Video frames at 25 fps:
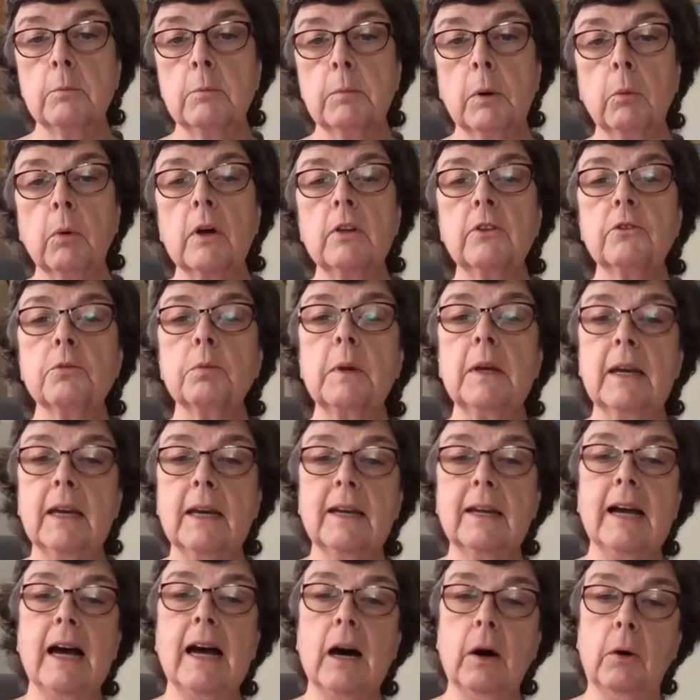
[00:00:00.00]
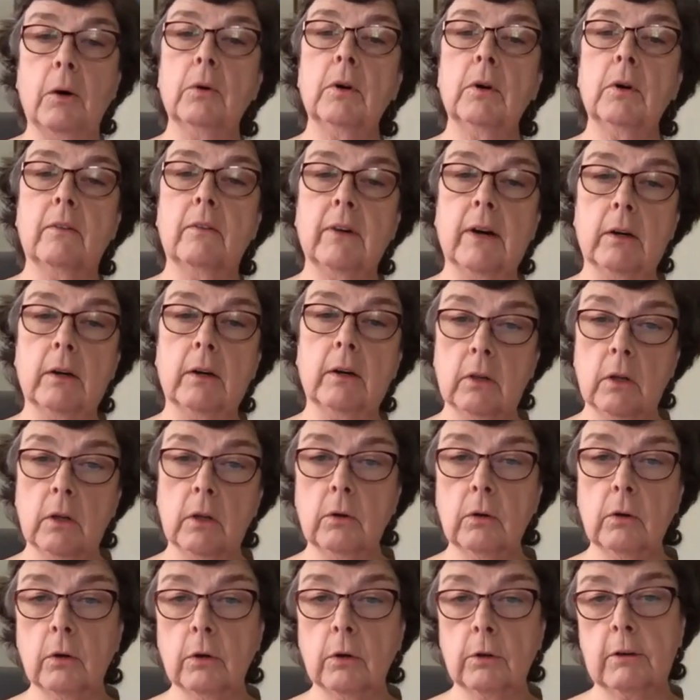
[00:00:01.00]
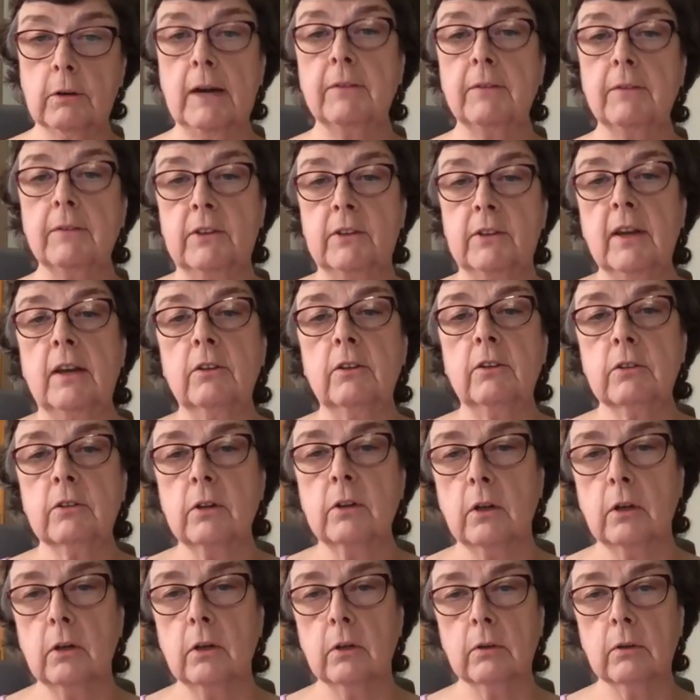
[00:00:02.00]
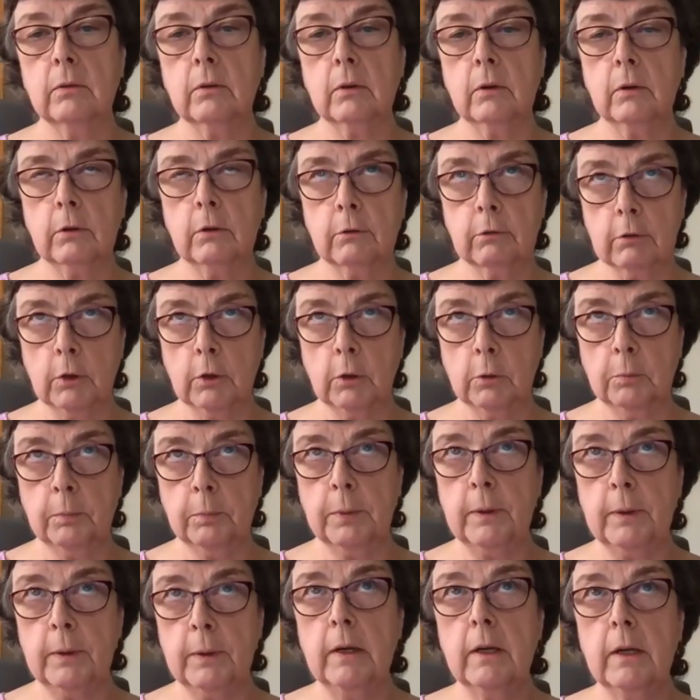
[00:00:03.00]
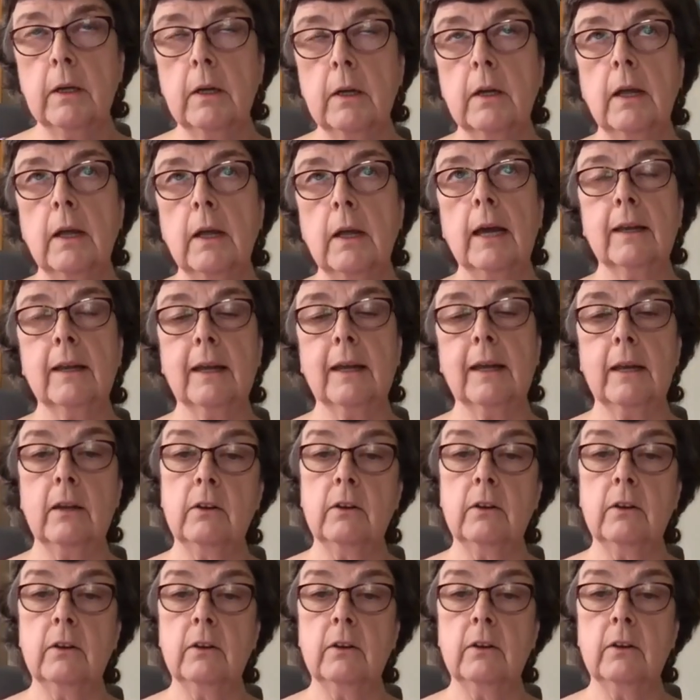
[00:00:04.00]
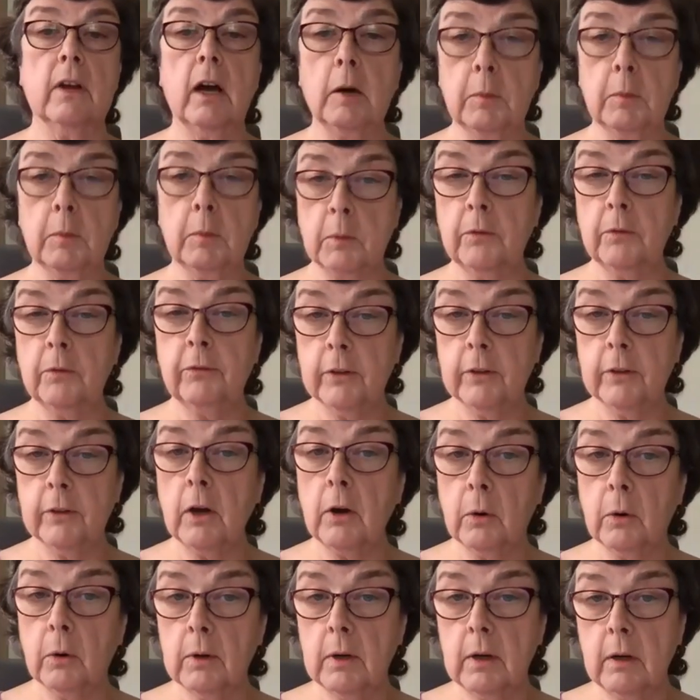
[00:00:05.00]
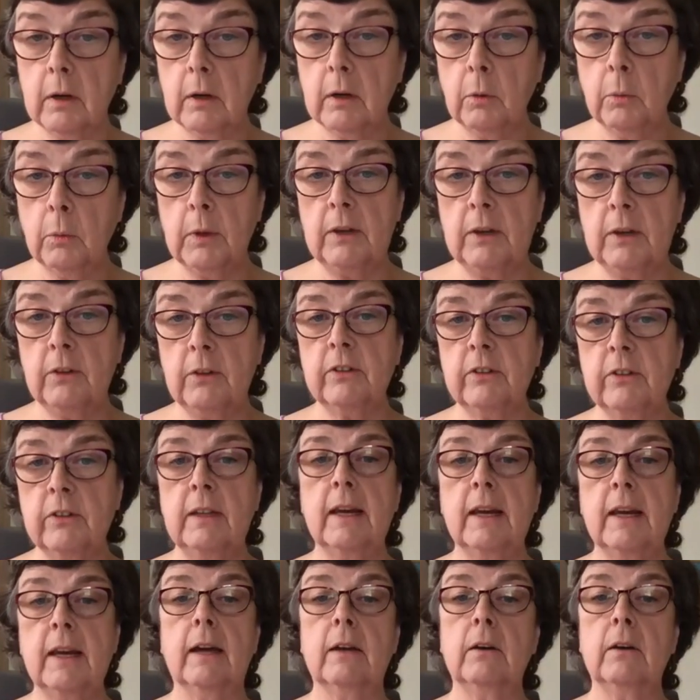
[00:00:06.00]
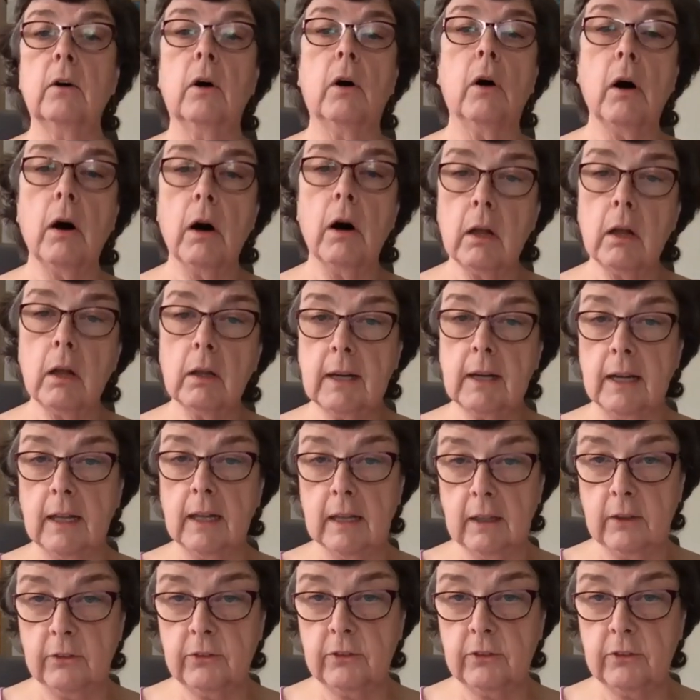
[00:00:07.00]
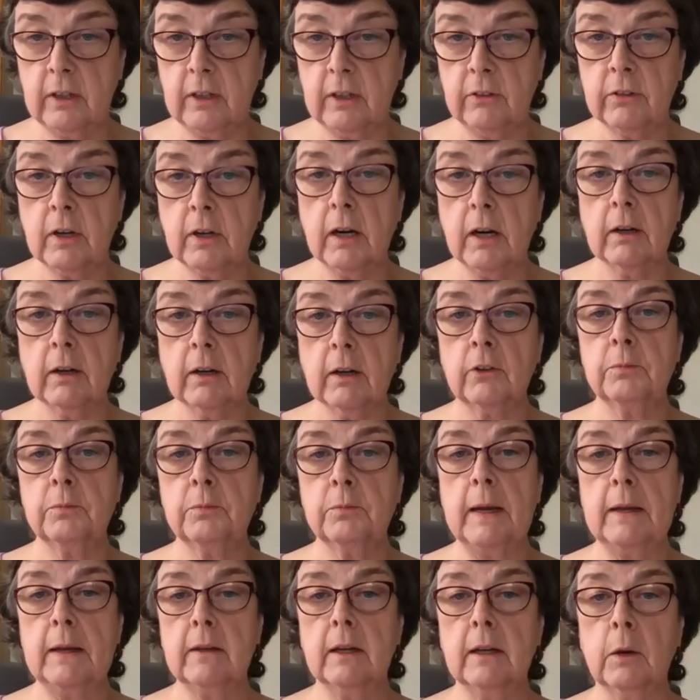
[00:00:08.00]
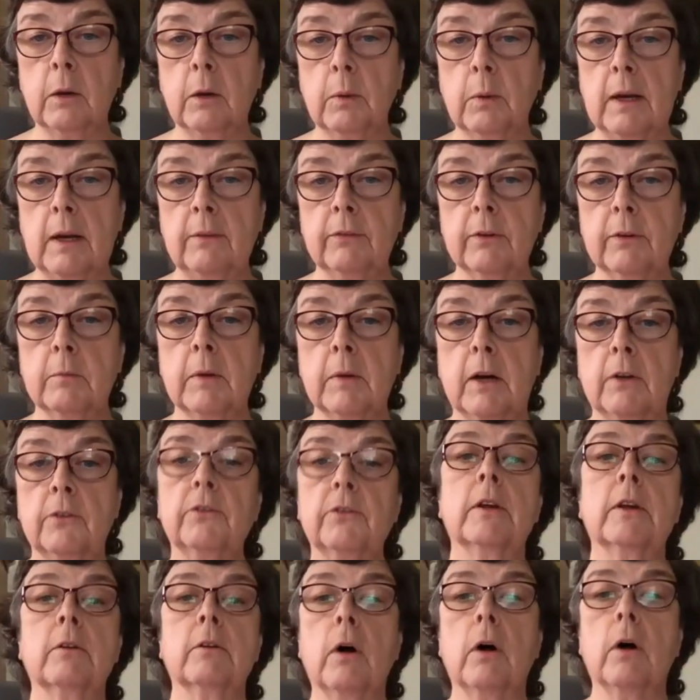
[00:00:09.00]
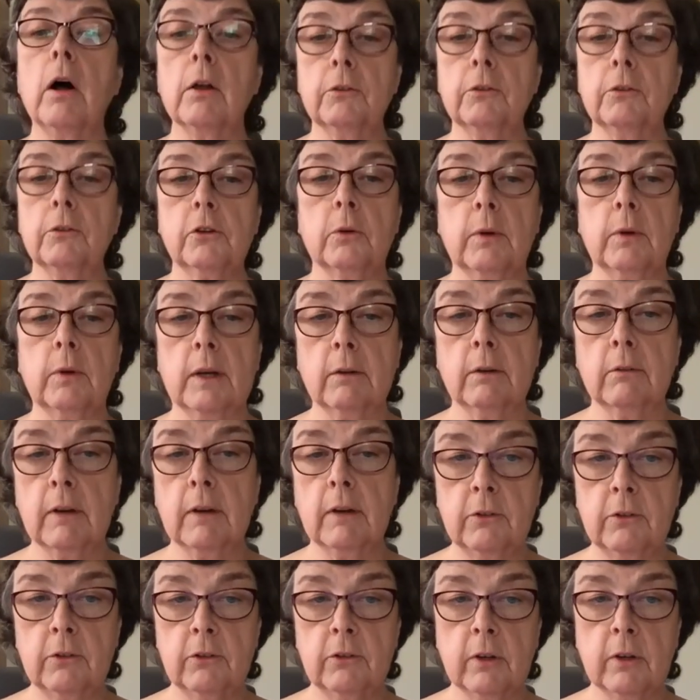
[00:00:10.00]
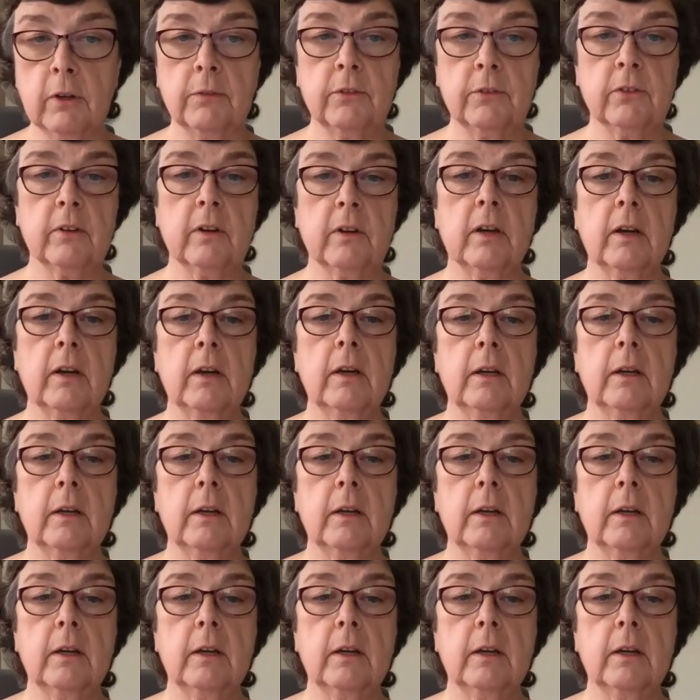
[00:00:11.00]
But once we get out of our local gravitational group and get into the Hubble flow, we see that all galaxies are expanding away from us. They're all showing red shifts.